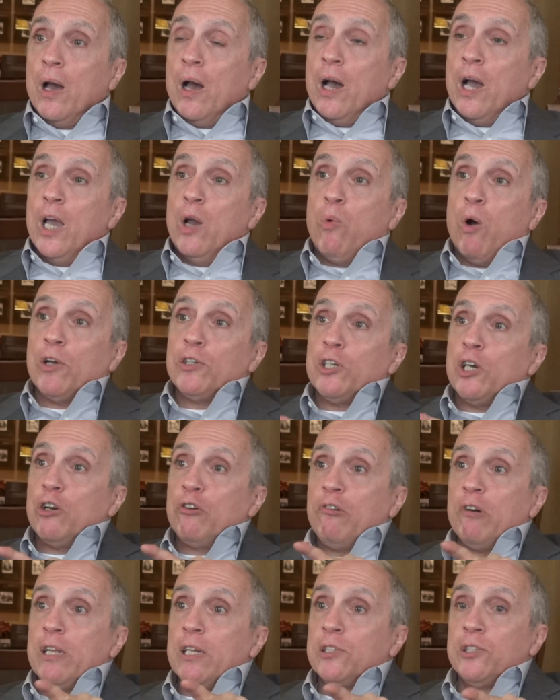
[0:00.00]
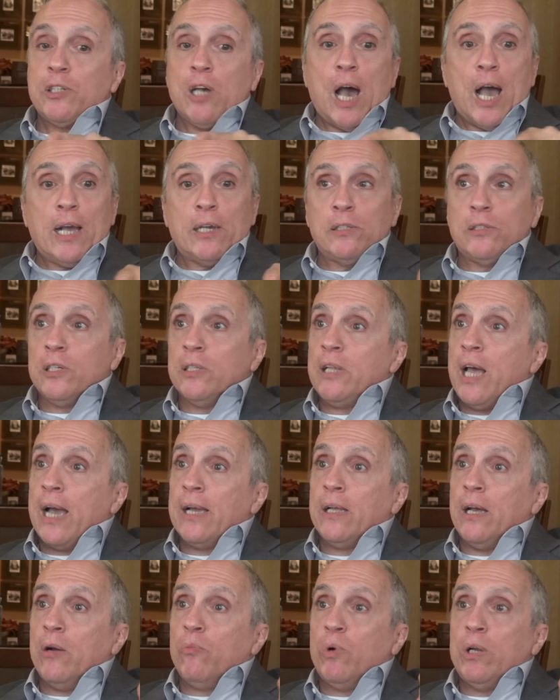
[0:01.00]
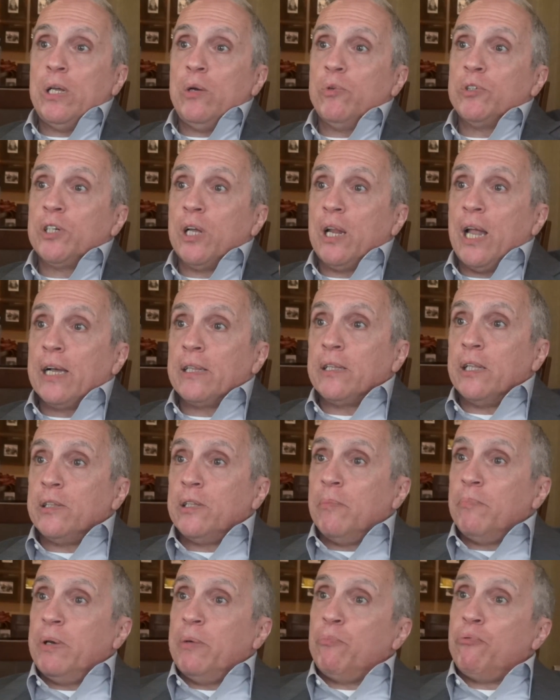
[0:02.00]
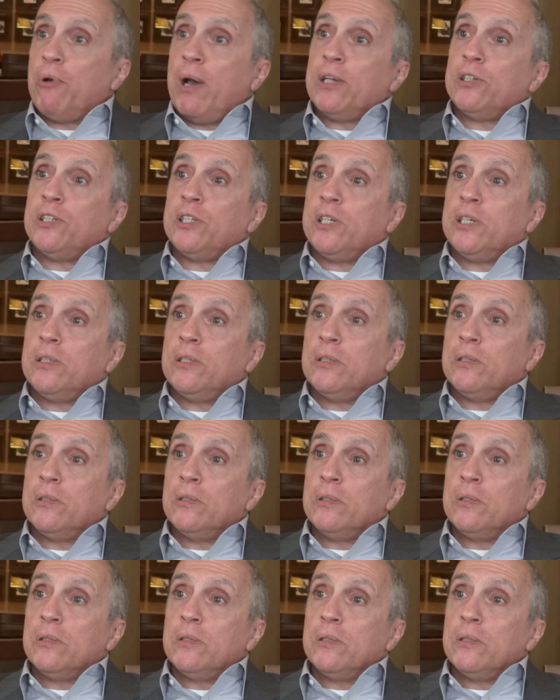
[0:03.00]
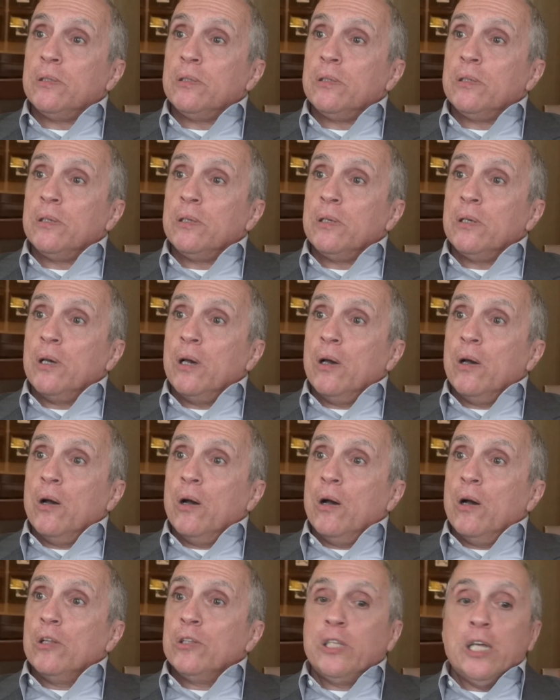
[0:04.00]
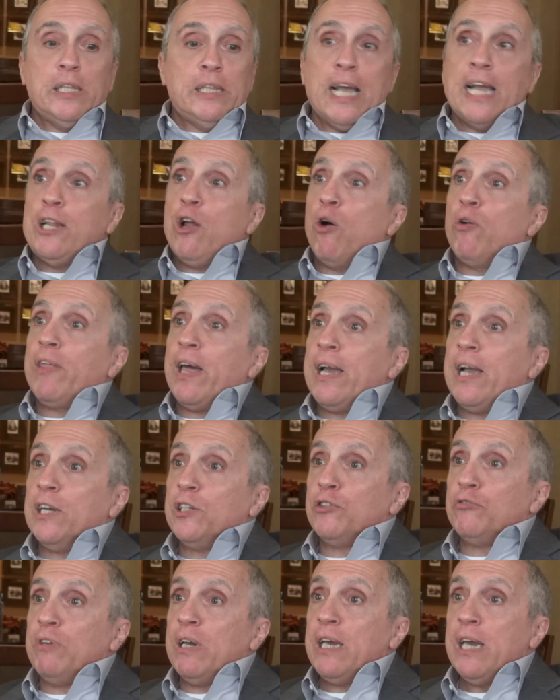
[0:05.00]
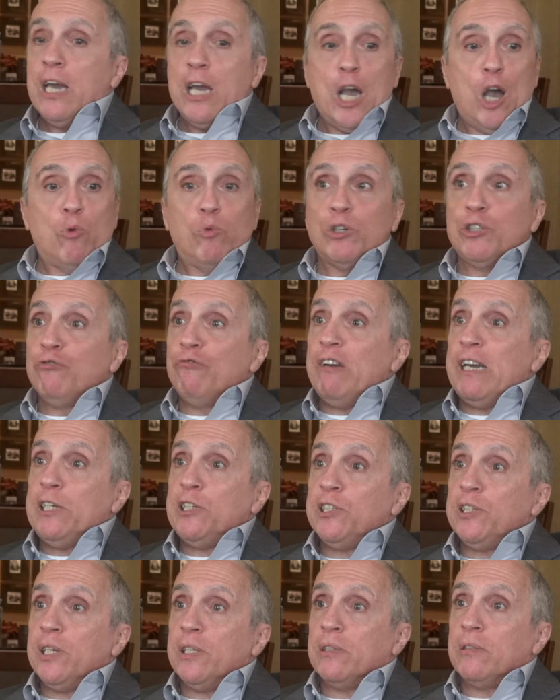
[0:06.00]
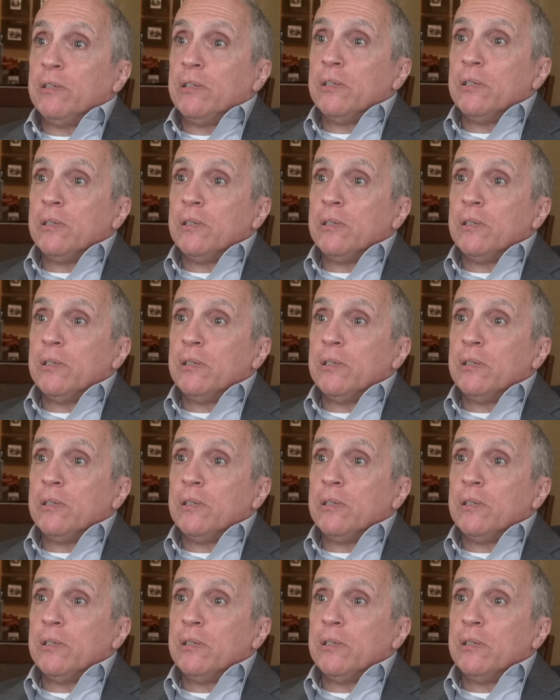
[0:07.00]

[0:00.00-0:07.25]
He wasn't criticized when he was elected to be president. Didn't they know their history? It was recent.